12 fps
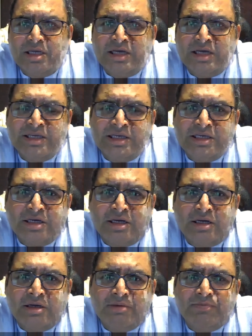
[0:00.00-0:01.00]
I think
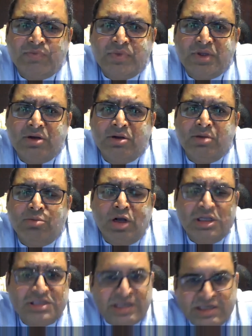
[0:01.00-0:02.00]
the
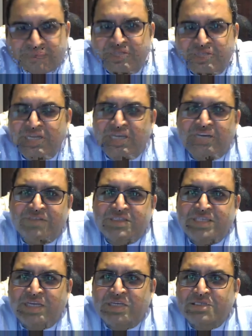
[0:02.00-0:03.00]
malls definitely have a
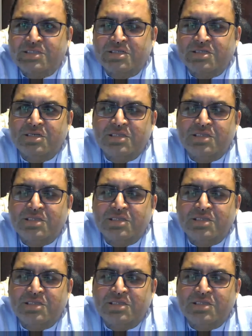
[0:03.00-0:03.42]
challenge.